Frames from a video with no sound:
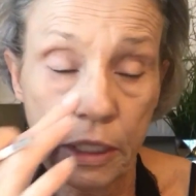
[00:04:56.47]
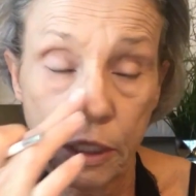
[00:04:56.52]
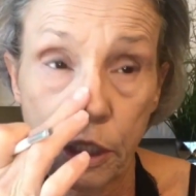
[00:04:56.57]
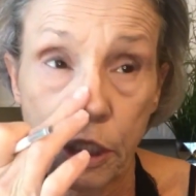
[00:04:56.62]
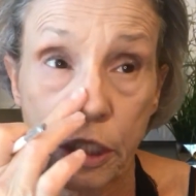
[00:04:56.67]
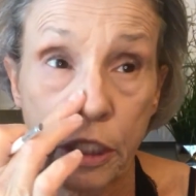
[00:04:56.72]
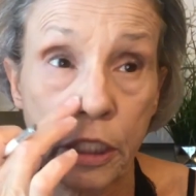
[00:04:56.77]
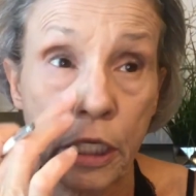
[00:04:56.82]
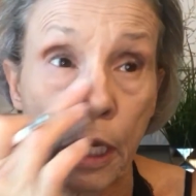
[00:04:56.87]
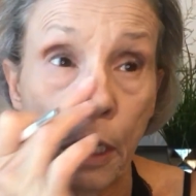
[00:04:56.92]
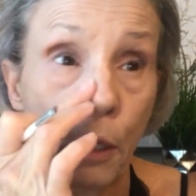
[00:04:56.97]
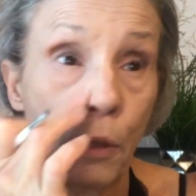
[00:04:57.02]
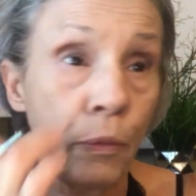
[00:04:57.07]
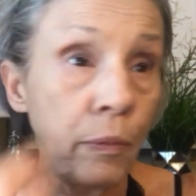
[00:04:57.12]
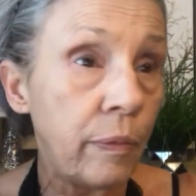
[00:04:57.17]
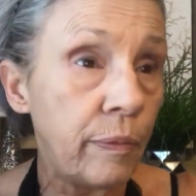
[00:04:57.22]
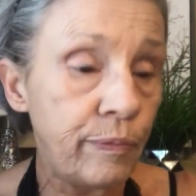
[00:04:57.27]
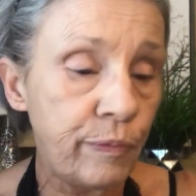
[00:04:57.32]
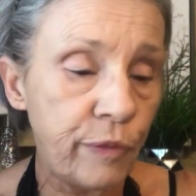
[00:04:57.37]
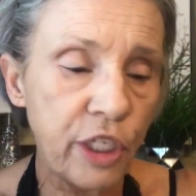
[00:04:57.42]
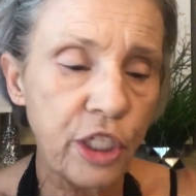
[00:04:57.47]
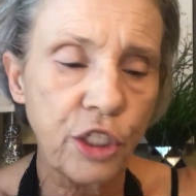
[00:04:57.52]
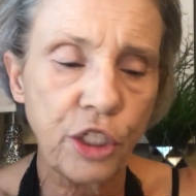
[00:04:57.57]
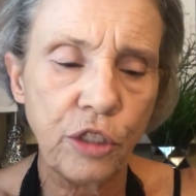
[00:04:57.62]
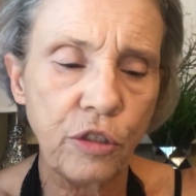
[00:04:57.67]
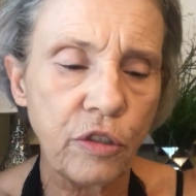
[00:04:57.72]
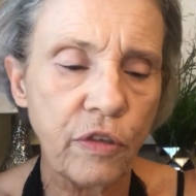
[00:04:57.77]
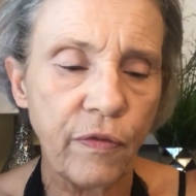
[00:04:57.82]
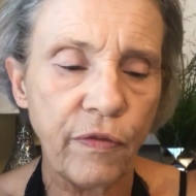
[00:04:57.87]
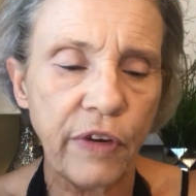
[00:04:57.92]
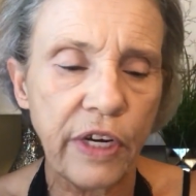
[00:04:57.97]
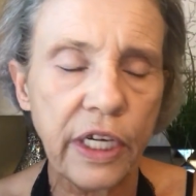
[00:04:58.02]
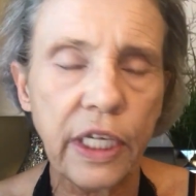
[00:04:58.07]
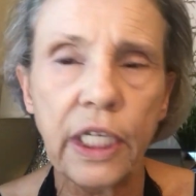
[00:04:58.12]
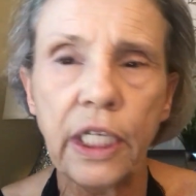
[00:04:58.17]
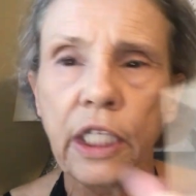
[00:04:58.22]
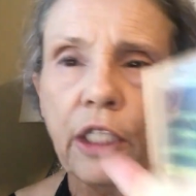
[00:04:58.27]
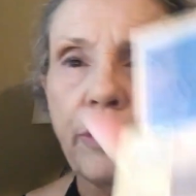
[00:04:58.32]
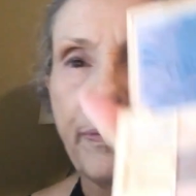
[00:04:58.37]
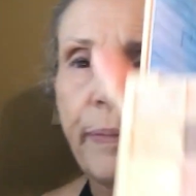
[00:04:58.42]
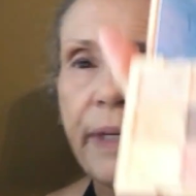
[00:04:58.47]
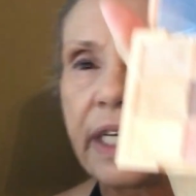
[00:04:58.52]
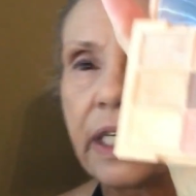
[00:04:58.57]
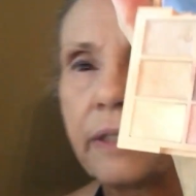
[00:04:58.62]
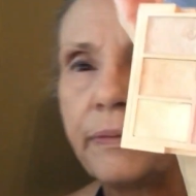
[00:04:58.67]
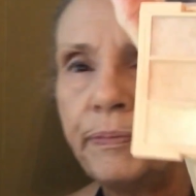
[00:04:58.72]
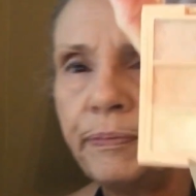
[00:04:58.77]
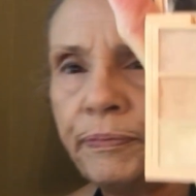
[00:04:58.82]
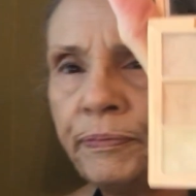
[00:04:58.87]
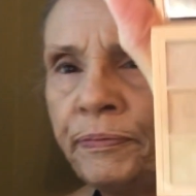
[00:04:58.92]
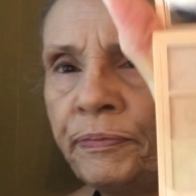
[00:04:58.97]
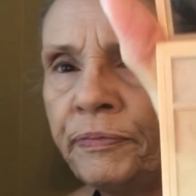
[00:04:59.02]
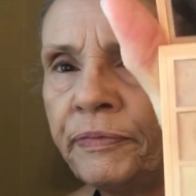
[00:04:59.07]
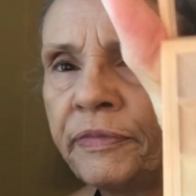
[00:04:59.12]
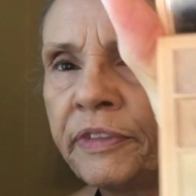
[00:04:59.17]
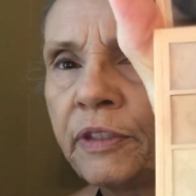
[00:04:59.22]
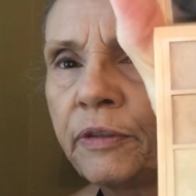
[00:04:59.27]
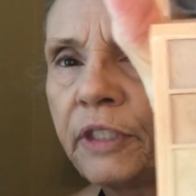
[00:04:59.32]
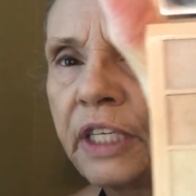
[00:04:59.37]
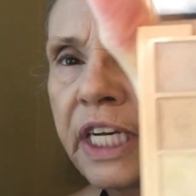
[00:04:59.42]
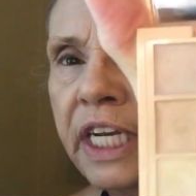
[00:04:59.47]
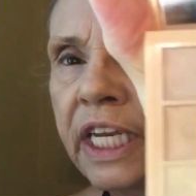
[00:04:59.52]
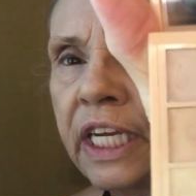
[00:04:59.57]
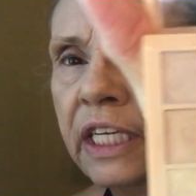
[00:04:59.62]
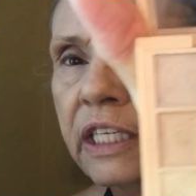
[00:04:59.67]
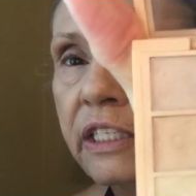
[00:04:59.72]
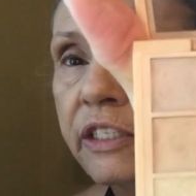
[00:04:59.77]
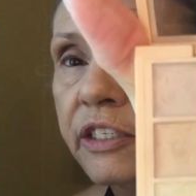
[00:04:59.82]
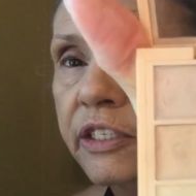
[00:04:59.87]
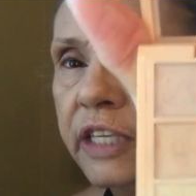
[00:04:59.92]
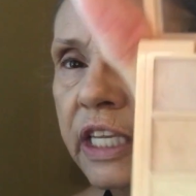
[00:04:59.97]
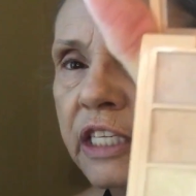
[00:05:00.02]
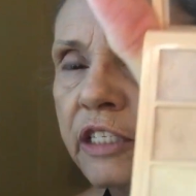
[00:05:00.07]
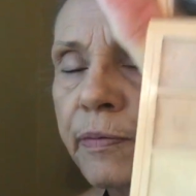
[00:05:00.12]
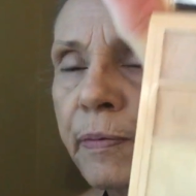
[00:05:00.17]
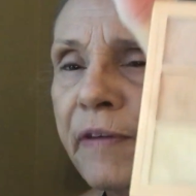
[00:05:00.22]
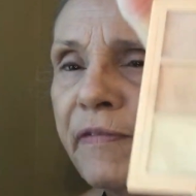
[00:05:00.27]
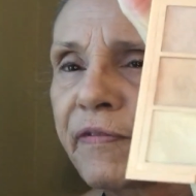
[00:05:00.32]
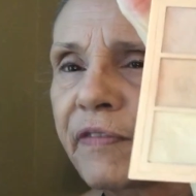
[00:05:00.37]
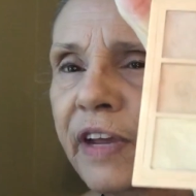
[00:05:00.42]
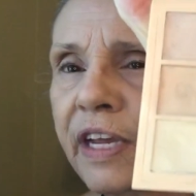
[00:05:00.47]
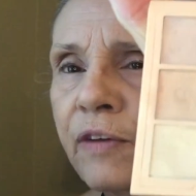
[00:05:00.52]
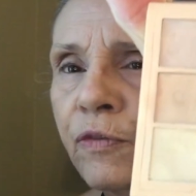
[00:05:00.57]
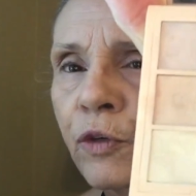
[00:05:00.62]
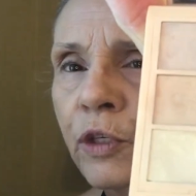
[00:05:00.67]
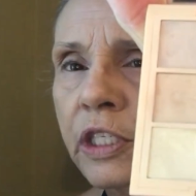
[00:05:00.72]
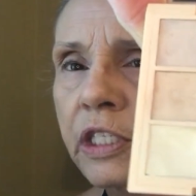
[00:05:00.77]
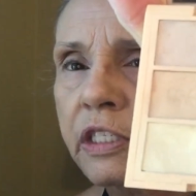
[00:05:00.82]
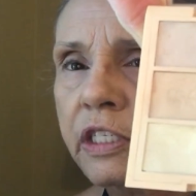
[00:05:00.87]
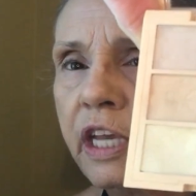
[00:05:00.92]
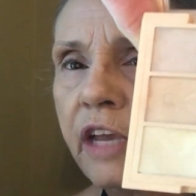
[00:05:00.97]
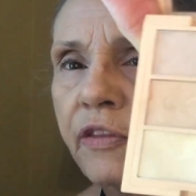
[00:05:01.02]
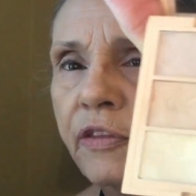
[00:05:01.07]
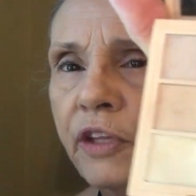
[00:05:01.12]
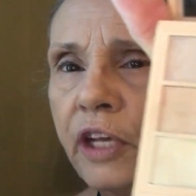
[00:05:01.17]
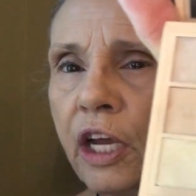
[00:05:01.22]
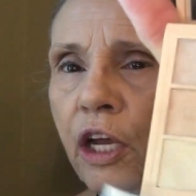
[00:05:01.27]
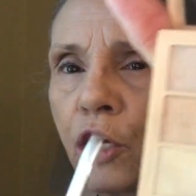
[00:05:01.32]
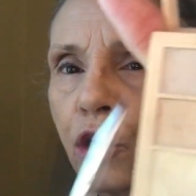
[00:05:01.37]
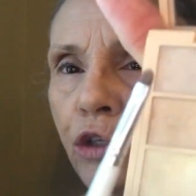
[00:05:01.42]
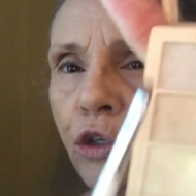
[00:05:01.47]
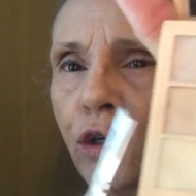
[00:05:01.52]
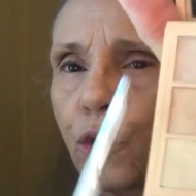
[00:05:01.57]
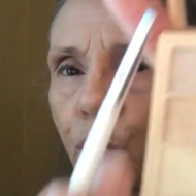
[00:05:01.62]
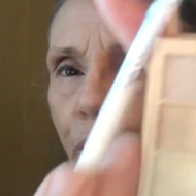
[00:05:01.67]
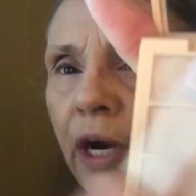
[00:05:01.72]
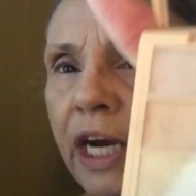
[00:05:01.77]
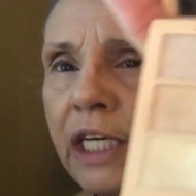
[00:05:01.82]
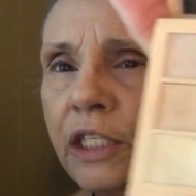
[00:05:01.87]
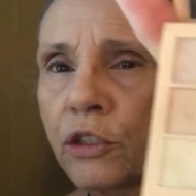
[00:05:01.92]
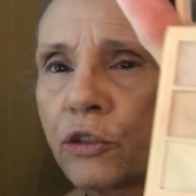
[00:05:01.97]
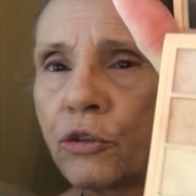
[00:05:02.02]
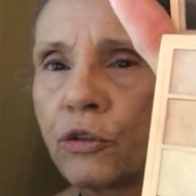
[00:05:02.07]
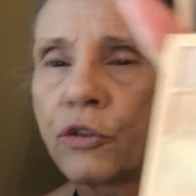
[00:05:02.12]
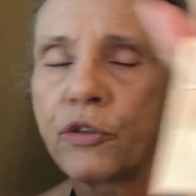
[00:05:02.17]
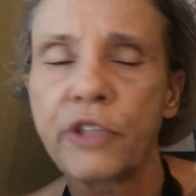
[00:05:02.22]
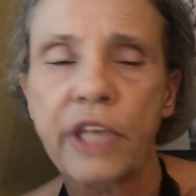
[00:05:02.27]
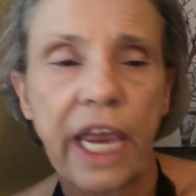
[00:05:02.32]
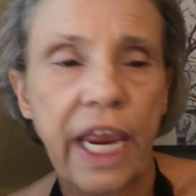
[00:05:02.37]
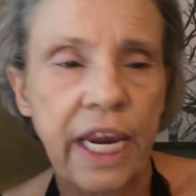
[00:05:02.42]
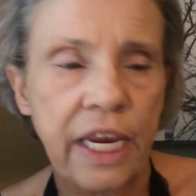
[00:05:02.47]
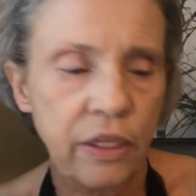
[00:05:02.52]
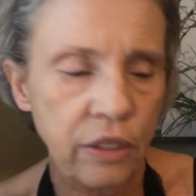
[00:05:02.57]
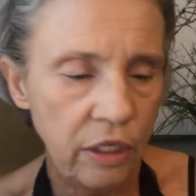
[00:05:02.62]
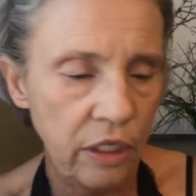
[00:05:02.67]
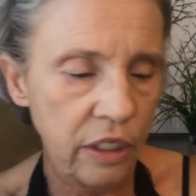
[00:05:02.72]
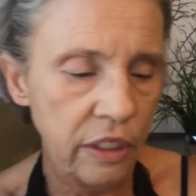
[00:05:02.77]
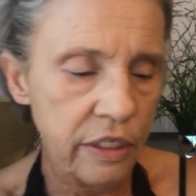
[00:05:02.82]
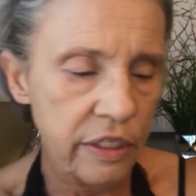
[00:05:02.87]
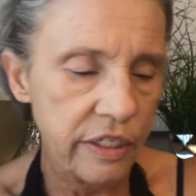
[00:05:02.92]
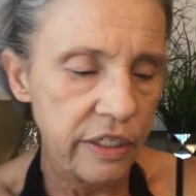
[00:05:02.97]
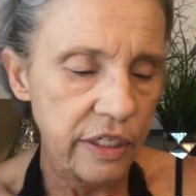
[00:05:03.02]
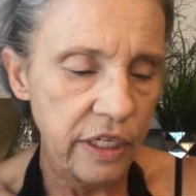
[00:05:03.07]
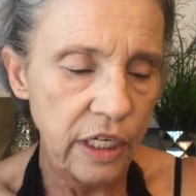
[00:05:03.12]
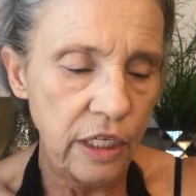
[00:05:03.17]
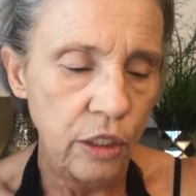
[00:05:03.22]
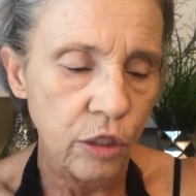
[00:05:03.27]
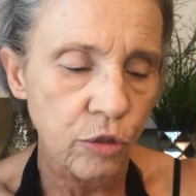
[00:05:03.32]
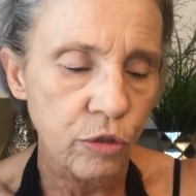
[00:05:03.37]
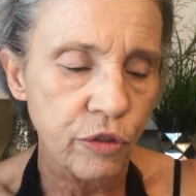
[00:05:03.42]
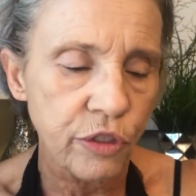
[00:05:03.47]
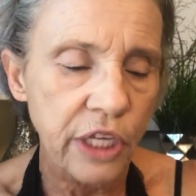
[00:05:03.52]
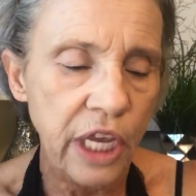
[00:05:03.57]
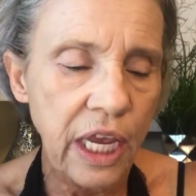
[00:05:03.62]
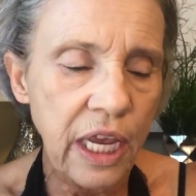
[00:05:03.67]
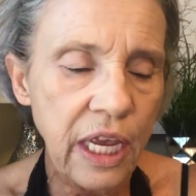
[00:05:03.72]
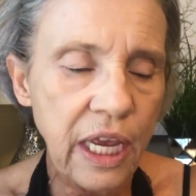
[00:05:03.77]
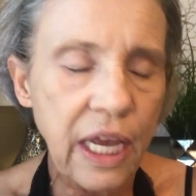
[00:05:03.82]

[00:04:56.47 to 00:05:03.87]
Just use a very little bit. Next, that's my favorite. It's got the color correctors and the concealers.